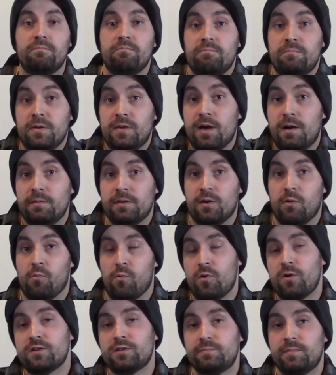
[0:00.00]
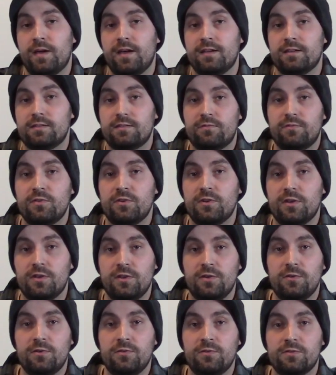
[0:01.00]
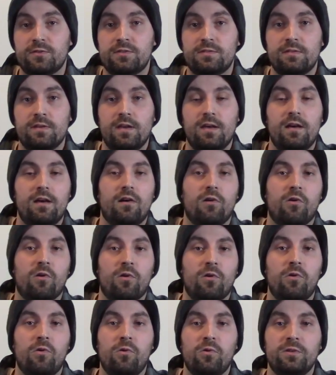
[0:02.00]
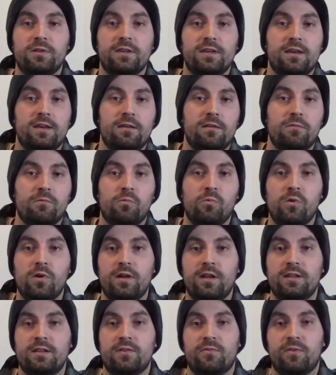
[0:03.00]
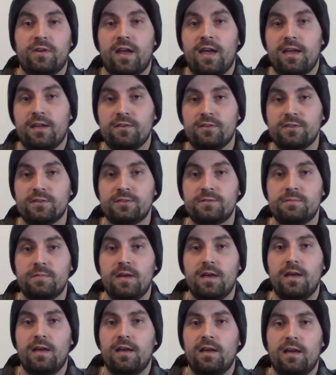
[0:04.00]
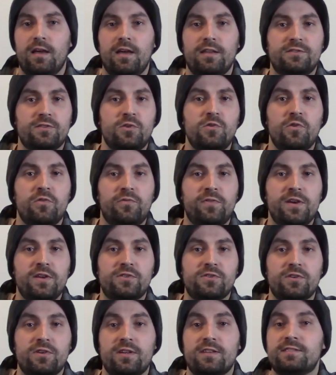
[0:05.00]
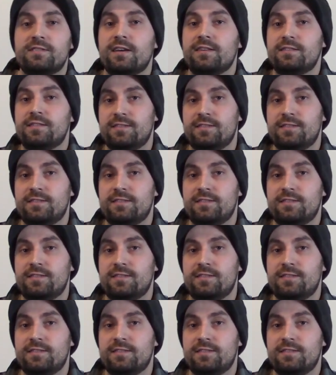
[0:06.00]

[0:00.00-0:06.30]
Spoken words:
becoming a workspace for you to use, or holding in wood at different angles. It's a cool feature, and it's nice to